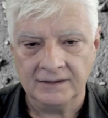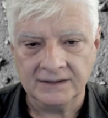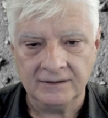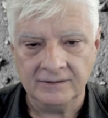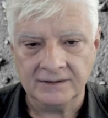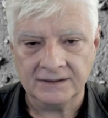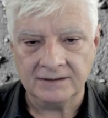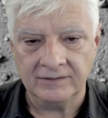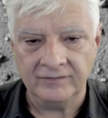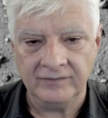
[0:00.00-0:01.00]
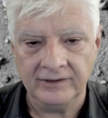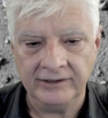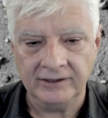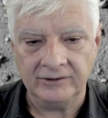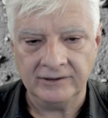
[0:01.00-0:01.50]
This looks
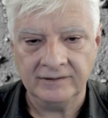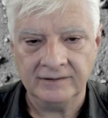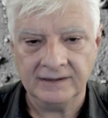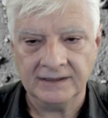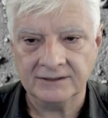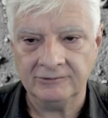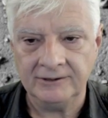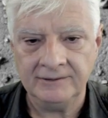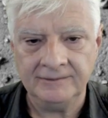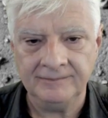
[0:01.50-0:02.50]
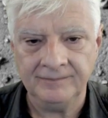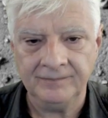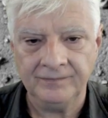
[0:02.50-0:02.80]
very odd as well.